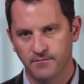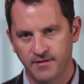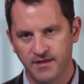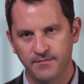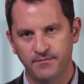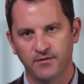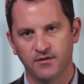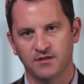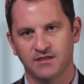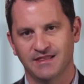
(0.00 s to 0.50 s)

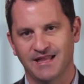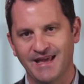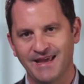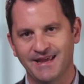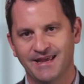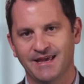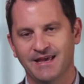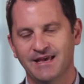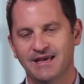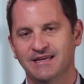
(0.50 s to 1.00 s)
People
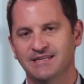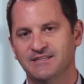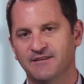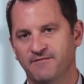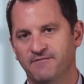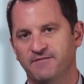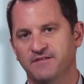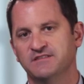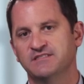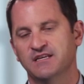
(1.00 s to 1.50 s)
like to
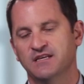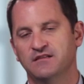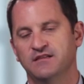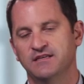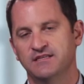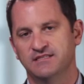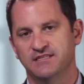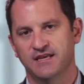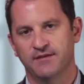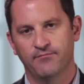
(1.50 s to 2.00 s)

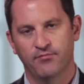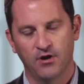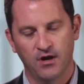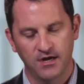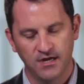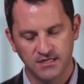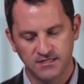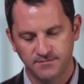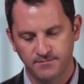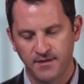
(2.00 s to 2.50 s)
physically see products.